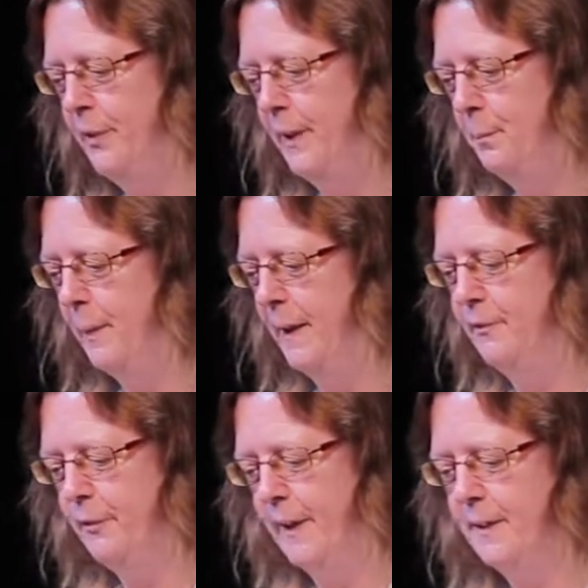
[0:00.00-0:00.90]
Philippine
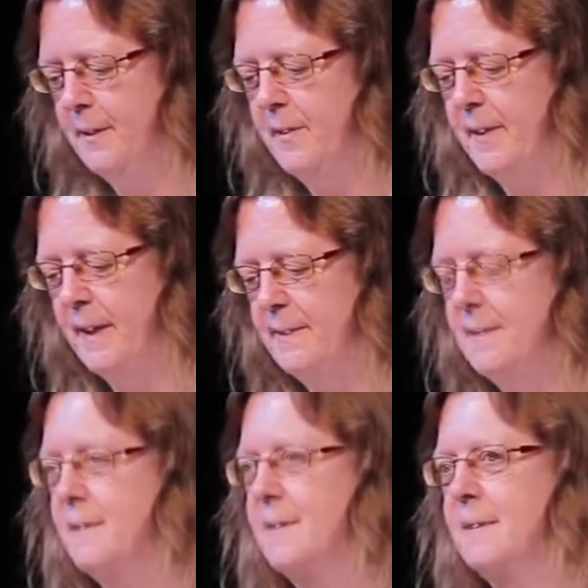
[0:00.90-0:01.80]
fathers and
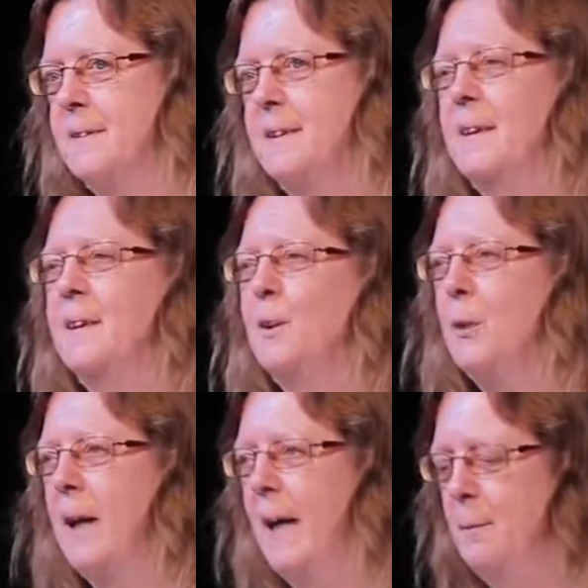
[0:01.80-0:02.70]
sisters who
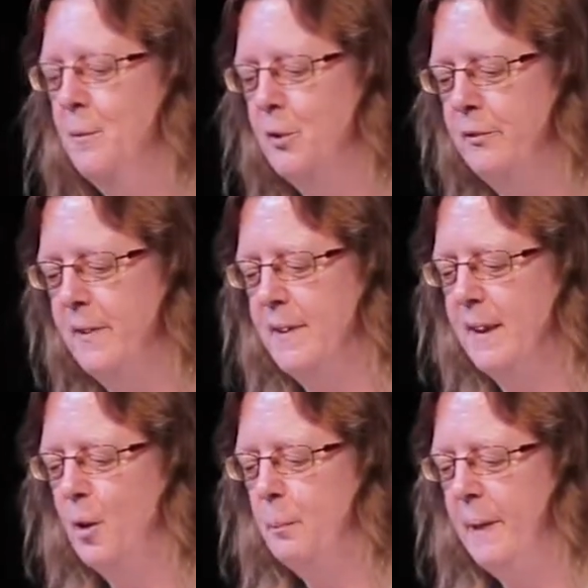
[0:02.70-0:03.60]
came to
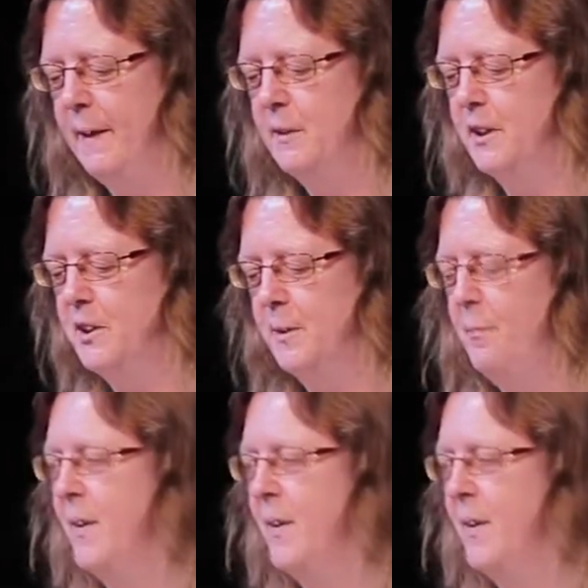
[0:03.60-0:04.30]
visit our parish.